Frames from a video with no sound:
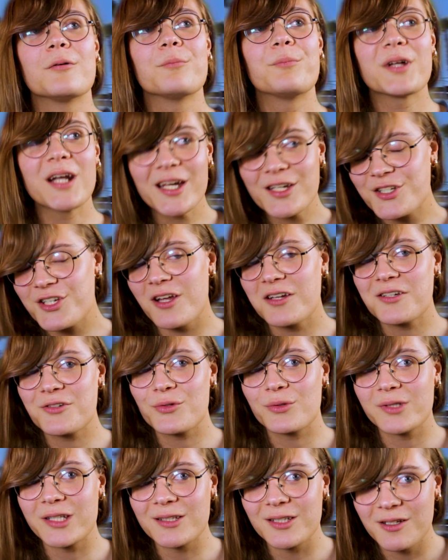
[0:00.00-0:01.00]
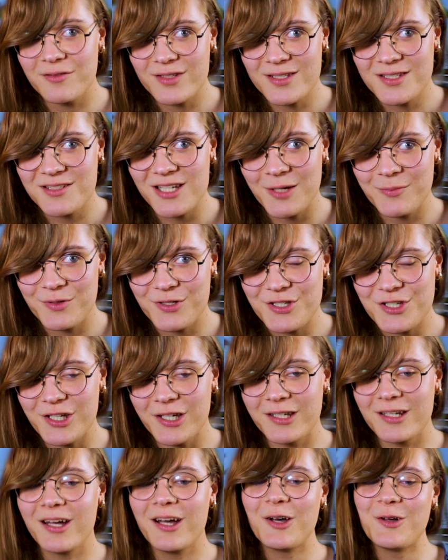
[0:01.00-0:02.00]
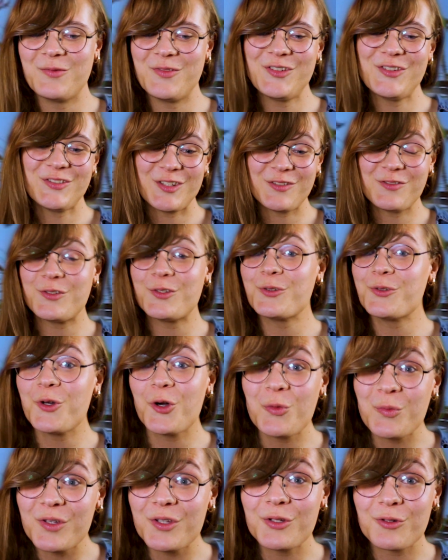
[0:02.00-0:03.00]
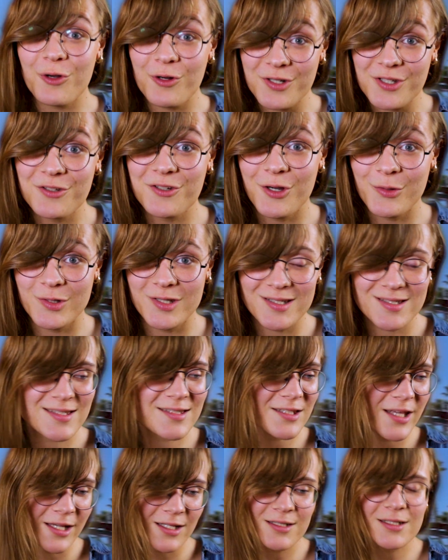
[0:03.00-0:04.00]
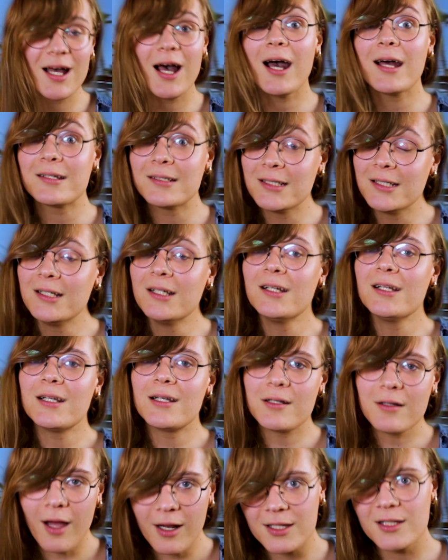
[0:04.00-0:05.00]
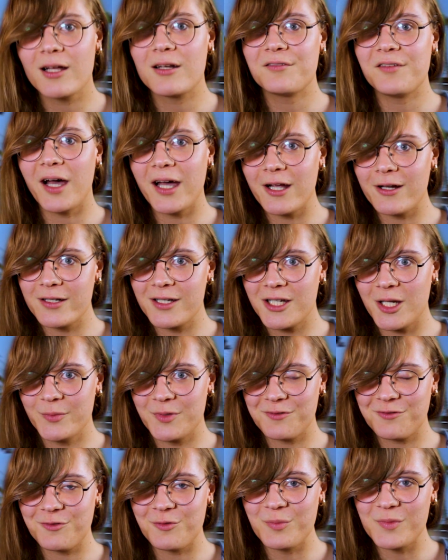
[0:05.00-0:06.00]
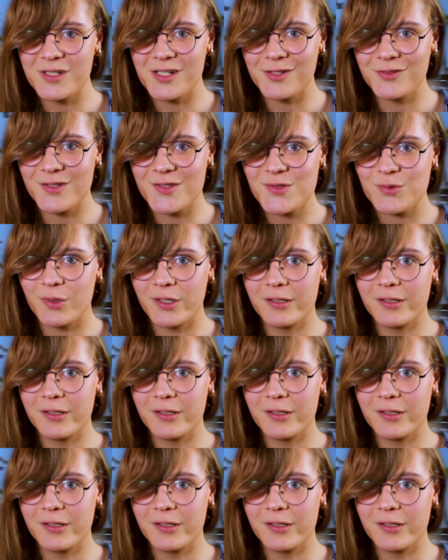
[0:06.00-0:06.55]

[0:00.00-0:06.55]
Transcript: but I genuinely love this type of shit. Um, if you know me, you already know this. Like, not, not a lot of irony coming from me on this